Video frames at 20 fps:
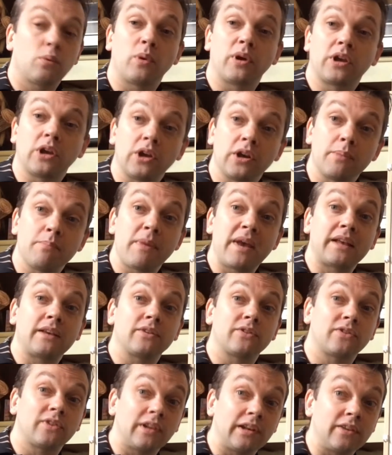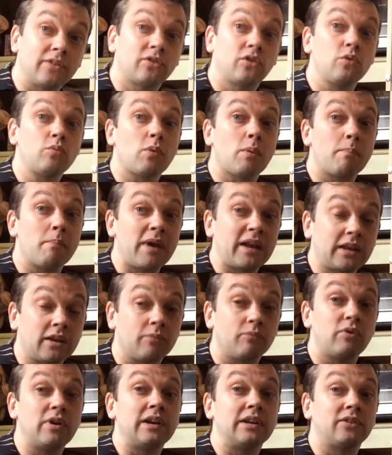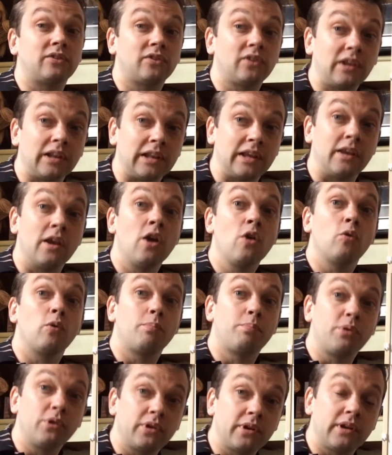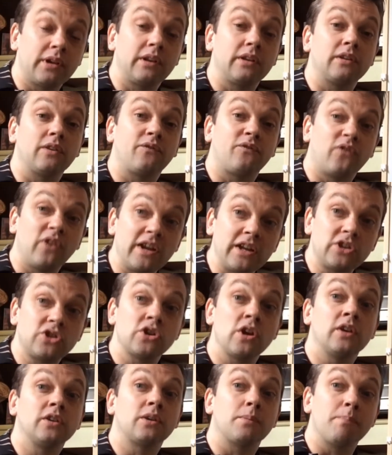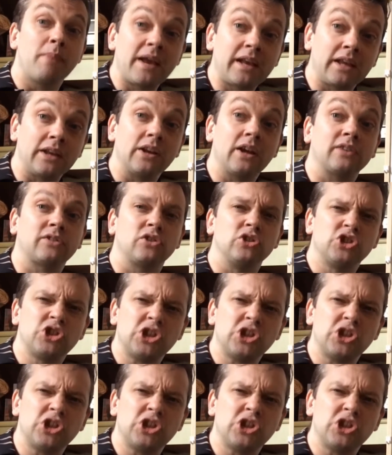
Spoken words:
going to make a silly soup. We'll make it really silly. We'll put it in the fridge to make it nice and